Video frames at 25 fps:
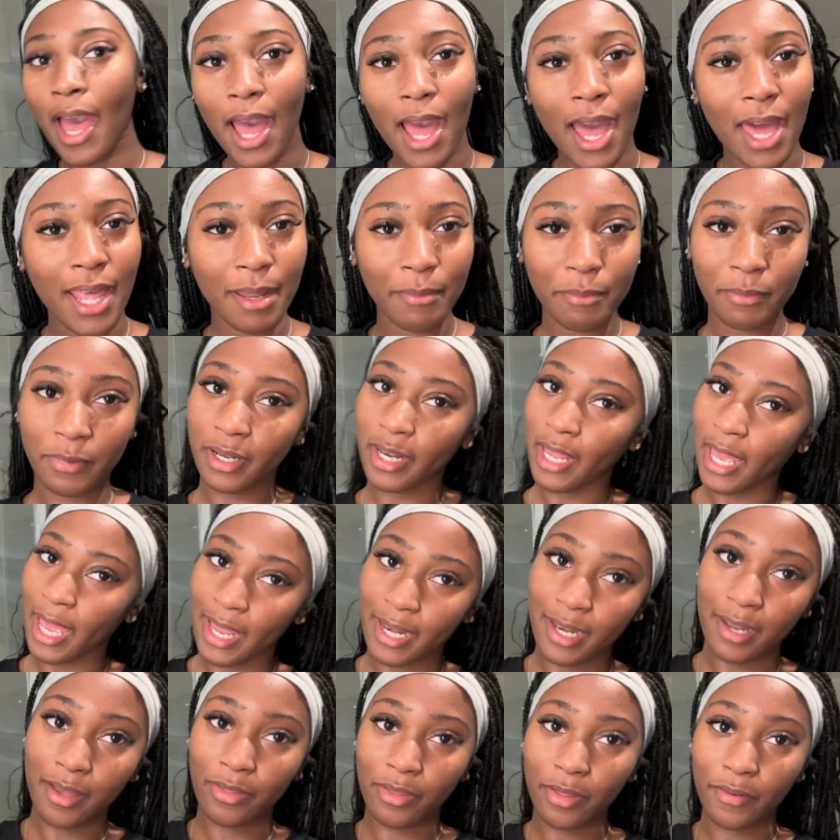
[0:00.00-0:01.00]
and I'm gonna
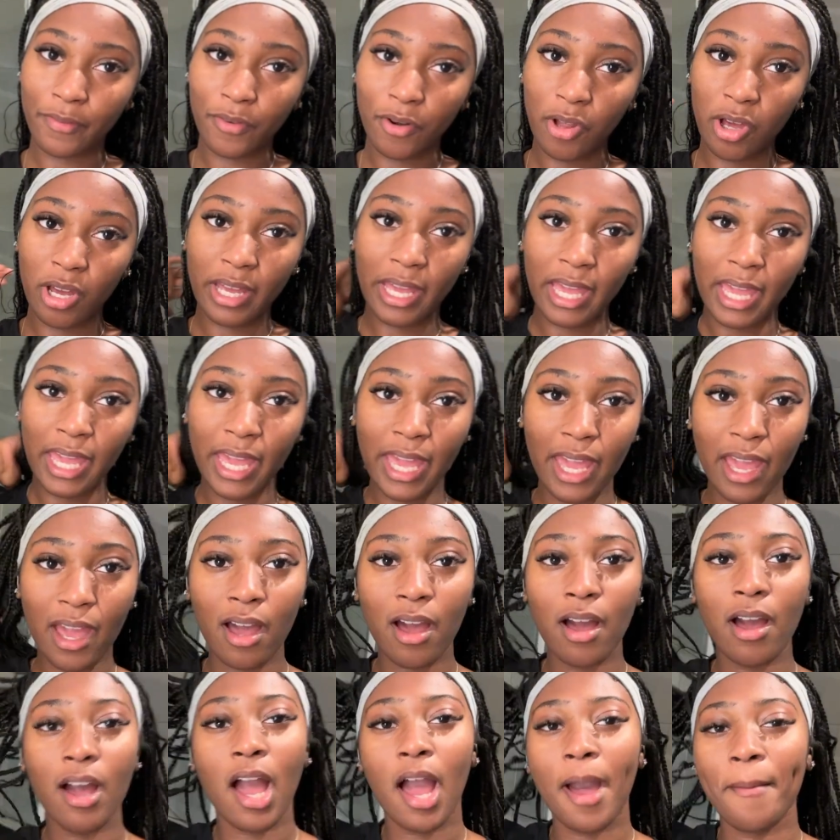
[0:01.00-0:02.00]
end up the vlog here.